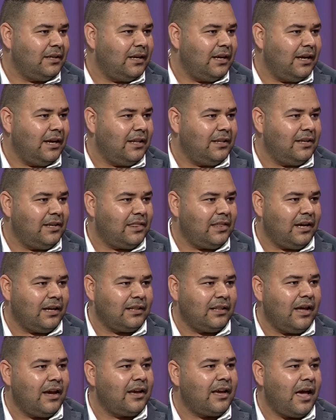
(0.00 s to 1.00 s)
And he thought
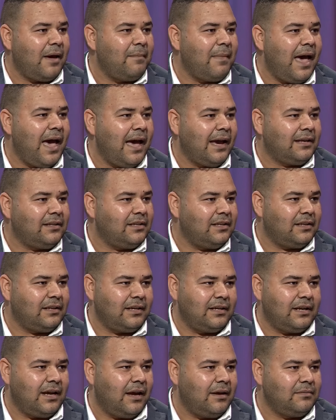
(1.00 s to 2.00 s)
like I'm acting,
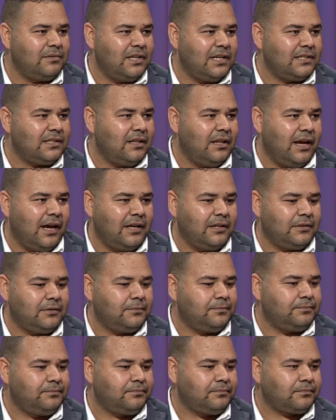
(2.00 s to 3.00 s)
and I'm just like,
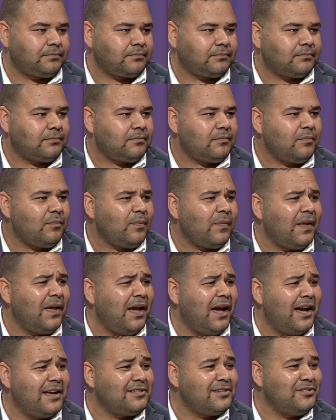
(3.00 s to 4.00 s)

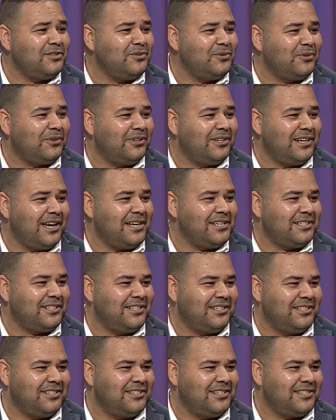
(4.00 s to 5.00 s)
as a new
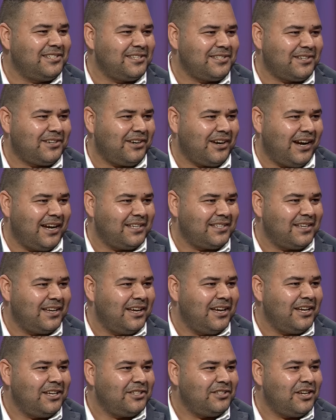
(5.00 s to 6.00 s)
creation in Jesus Christ,
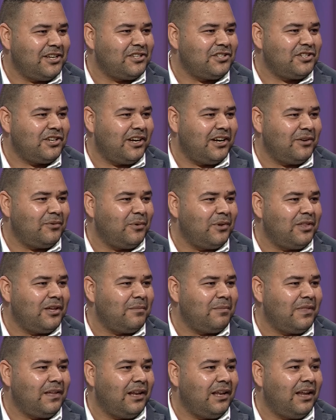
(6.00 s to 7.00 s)
just sharing with
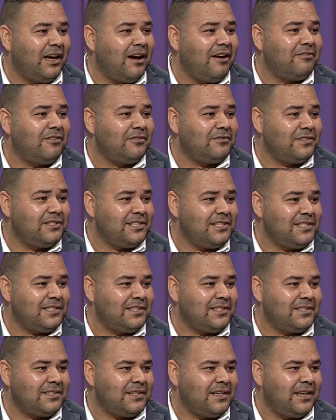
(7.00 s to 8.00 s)
him the love of
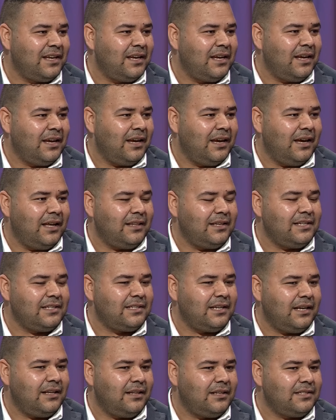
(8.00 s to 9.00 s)
Jesus. And he
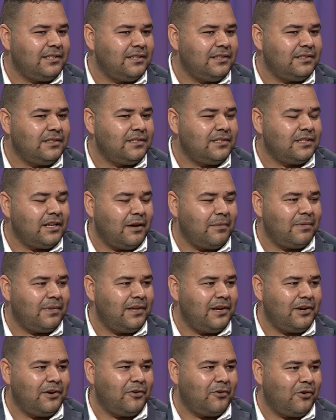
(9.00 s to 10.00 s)
said, listen,
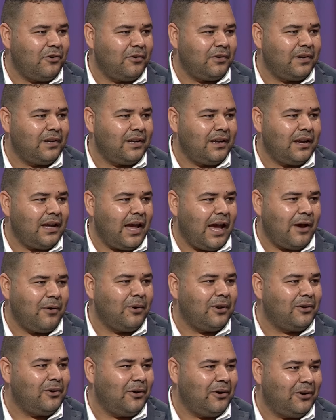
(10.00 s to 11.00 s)
something wrong. I
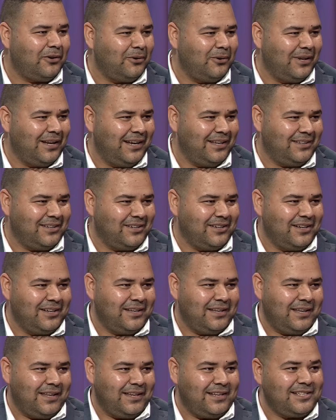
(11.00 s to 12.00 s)
will call you later.
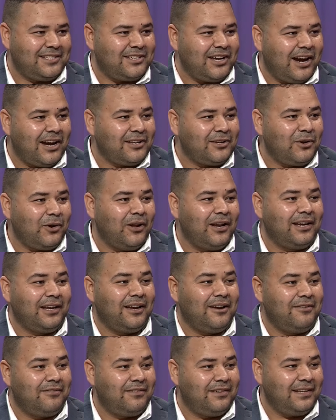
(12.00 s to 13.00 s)
And he starts calling
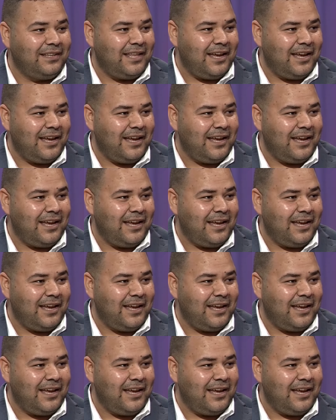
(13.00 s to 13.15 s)
every